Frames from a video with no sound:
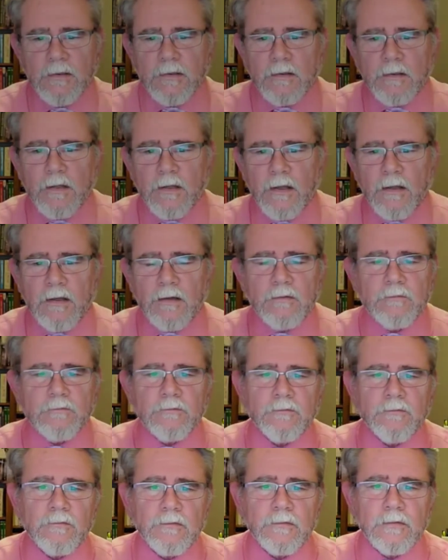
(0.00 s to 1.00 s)

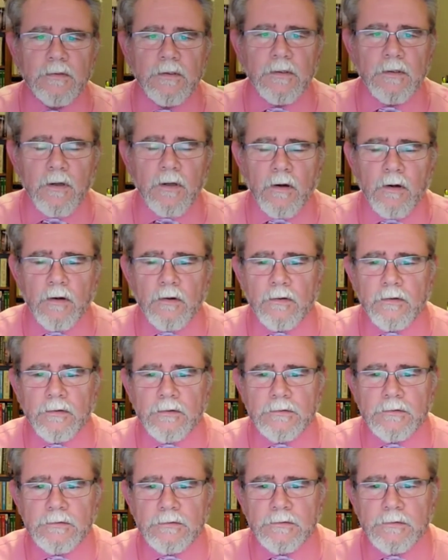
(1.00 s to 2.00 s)
Love
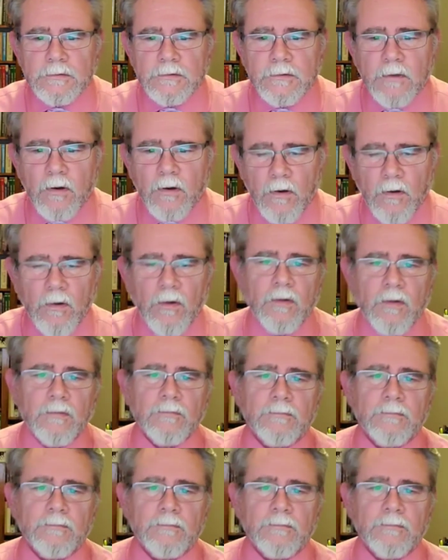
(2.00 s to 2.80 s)
conquers all.